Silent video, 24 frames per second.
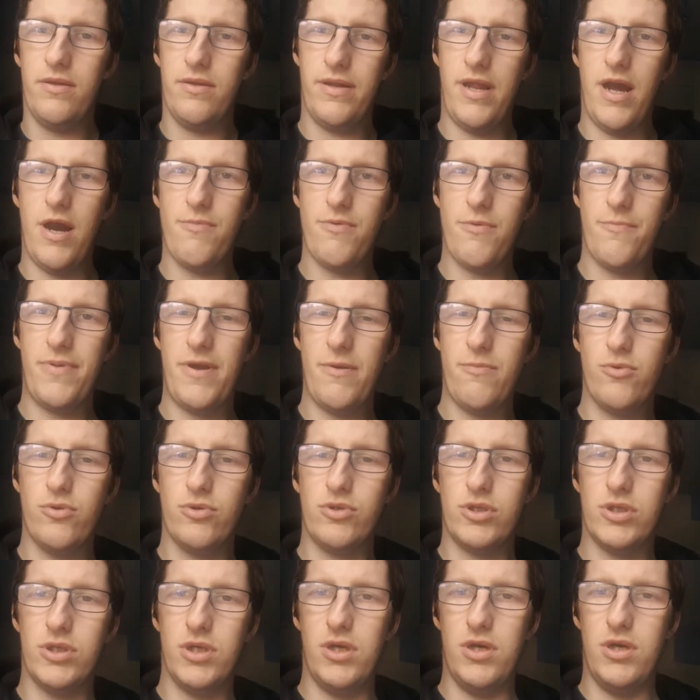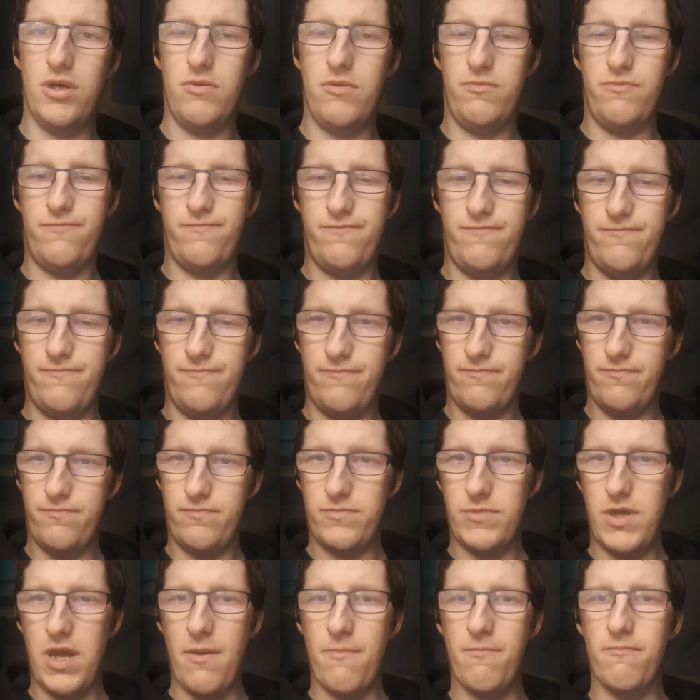and helping people to
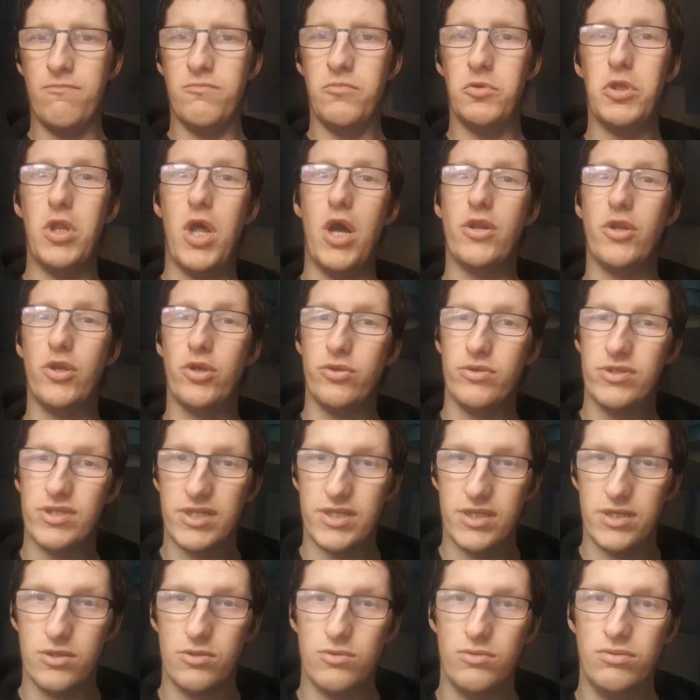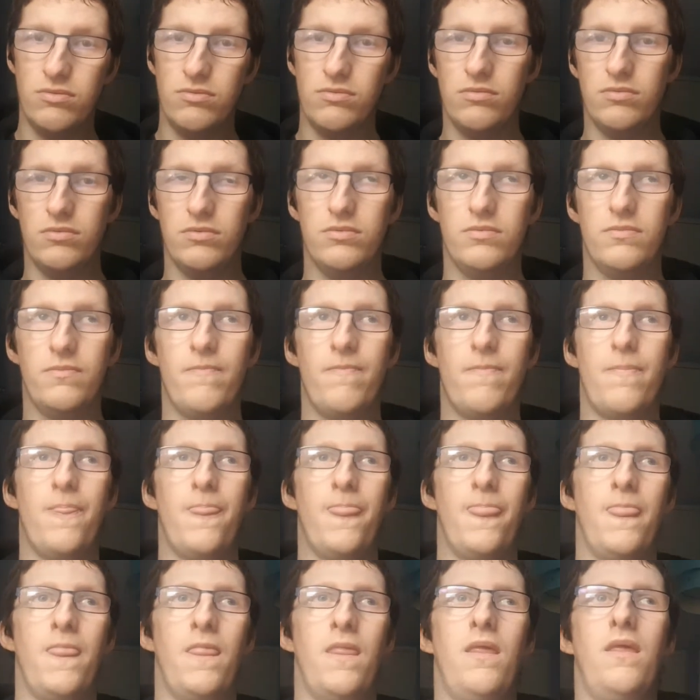learn a new skill
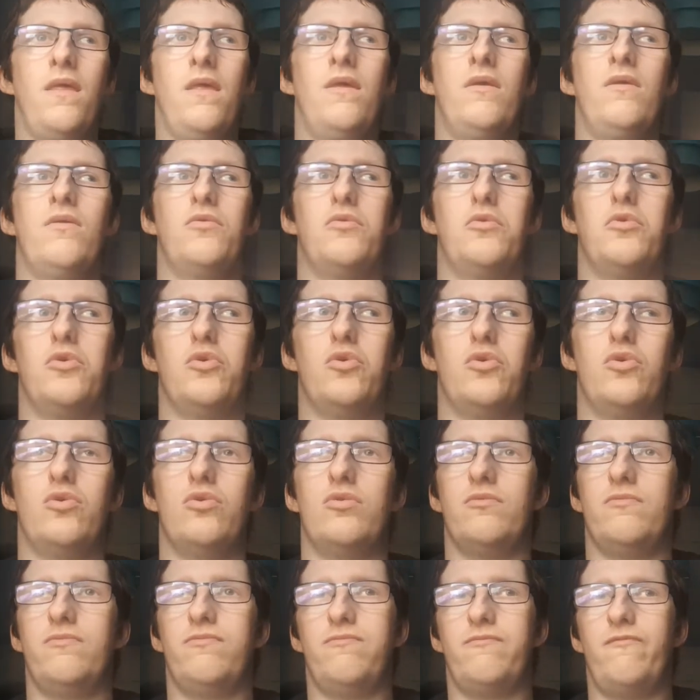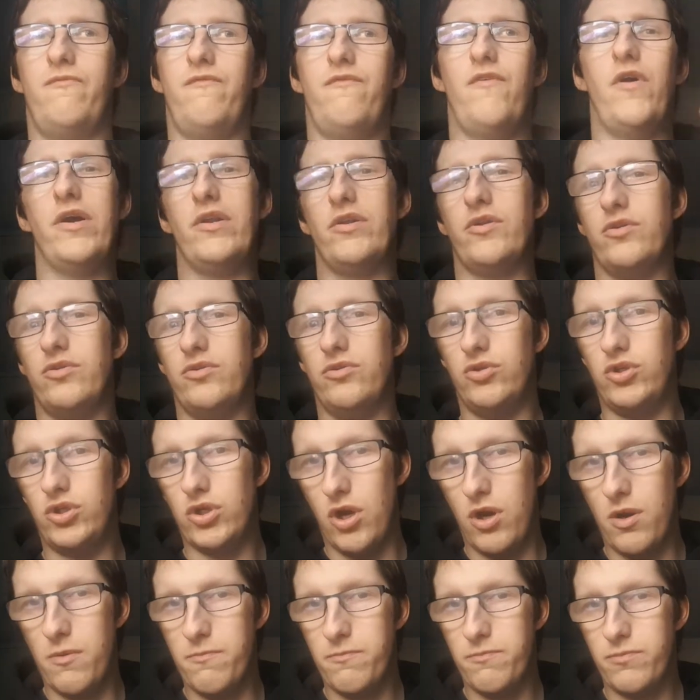or find a new
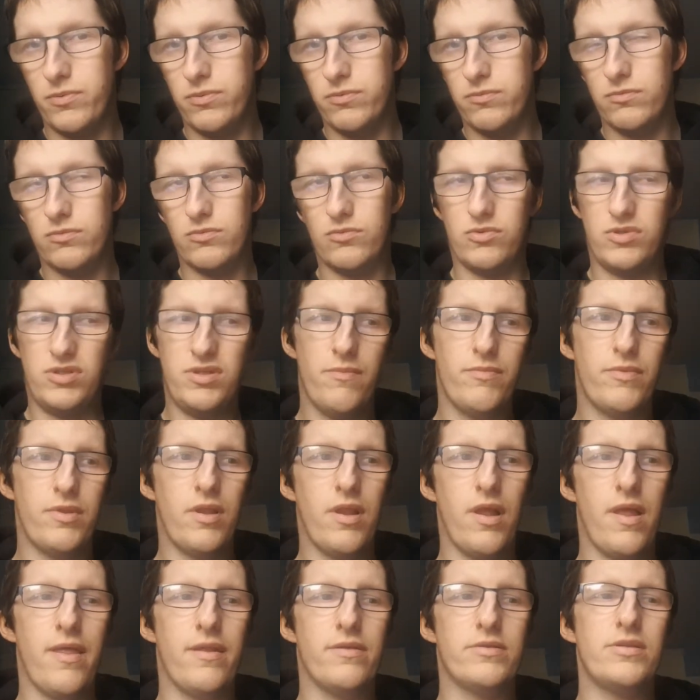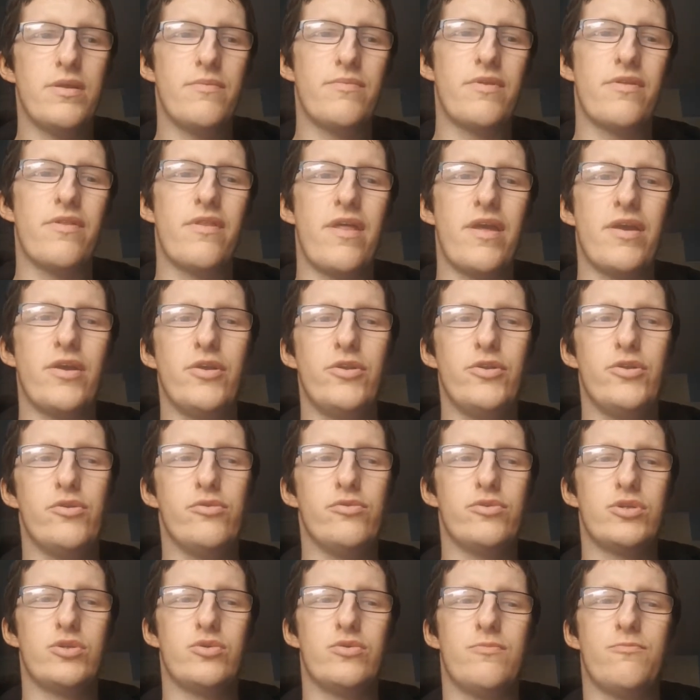job or something like that, something that they
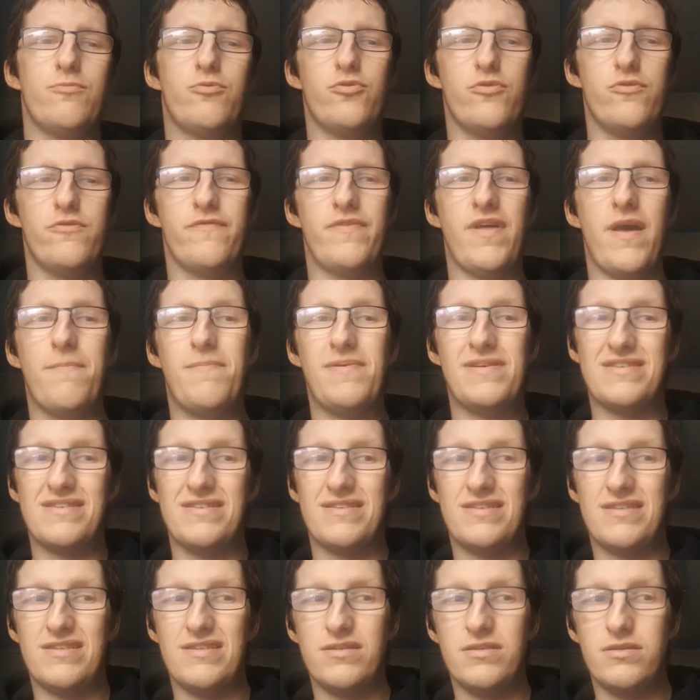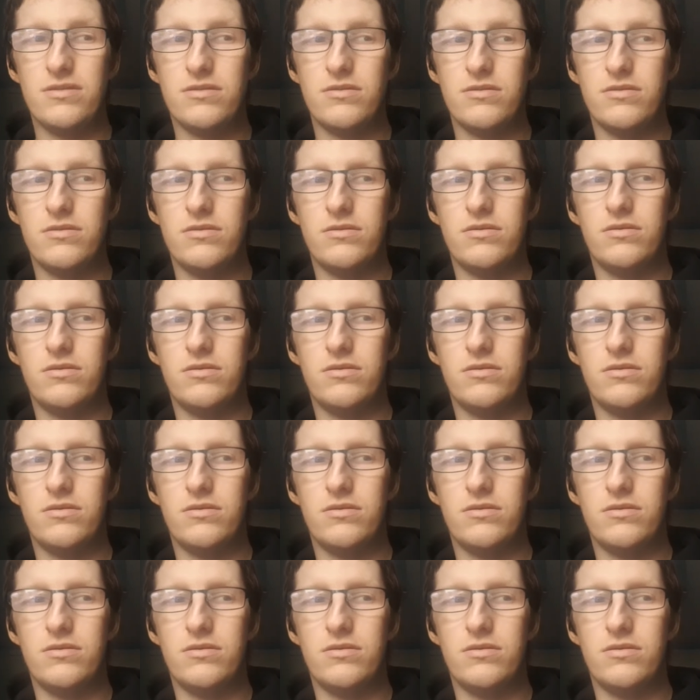can use to improve their businesses.